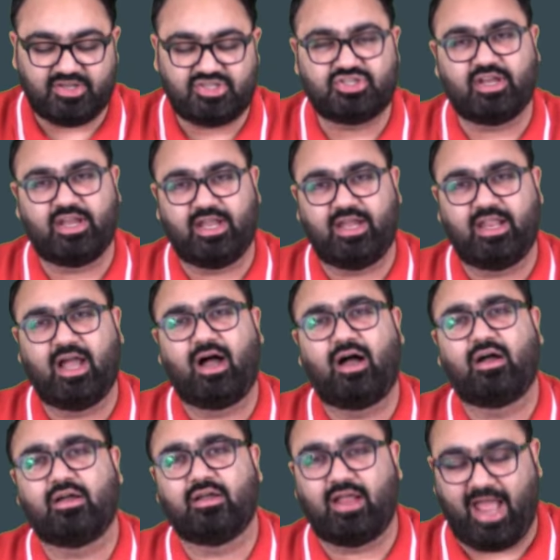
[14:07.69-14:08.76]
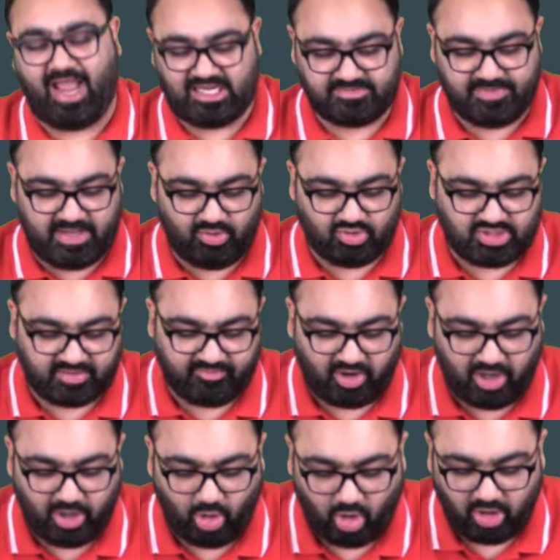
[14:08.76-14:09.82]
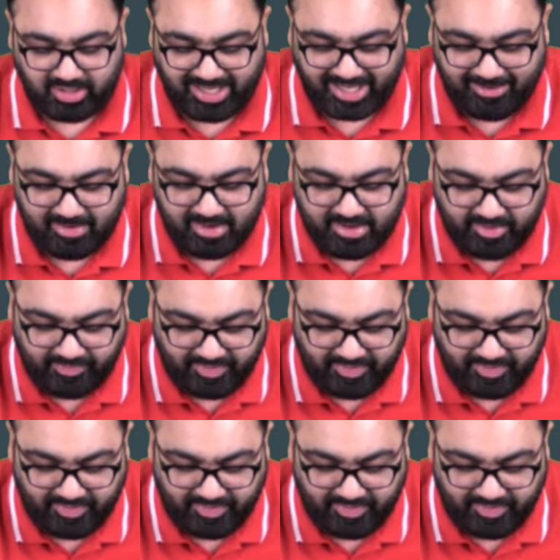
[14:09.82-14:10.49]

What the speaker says: which India has been using for a long time,